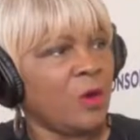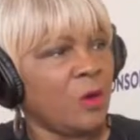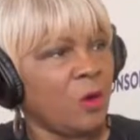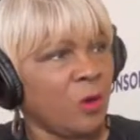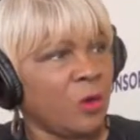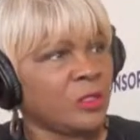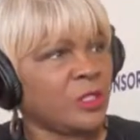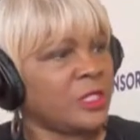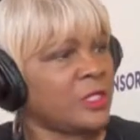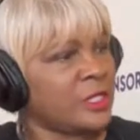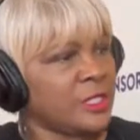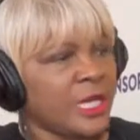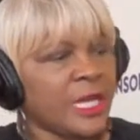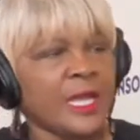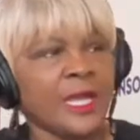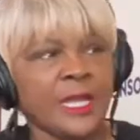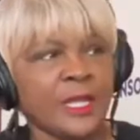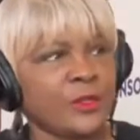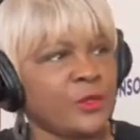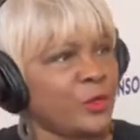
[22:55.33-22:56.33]
Or just say,
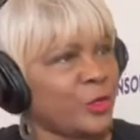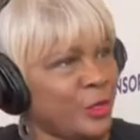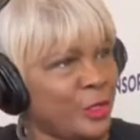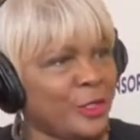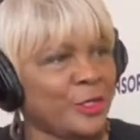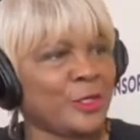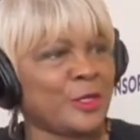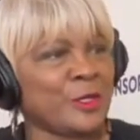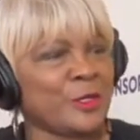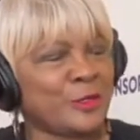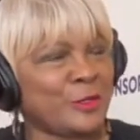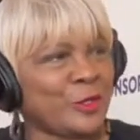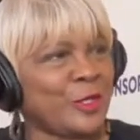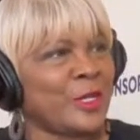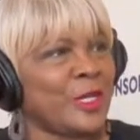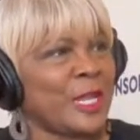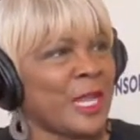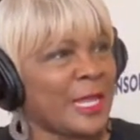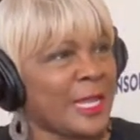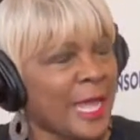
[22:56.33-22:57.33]
hey, you're good. You're
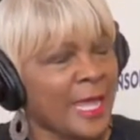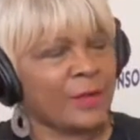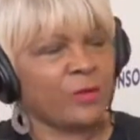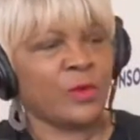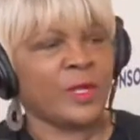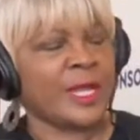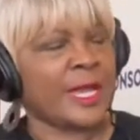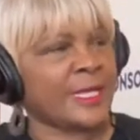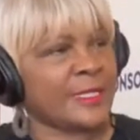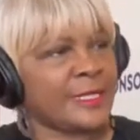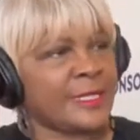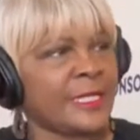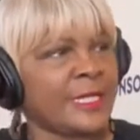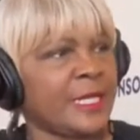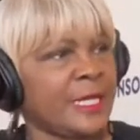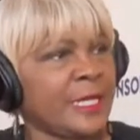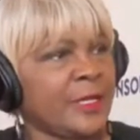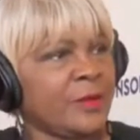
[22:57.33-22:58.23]
good. I like what I see.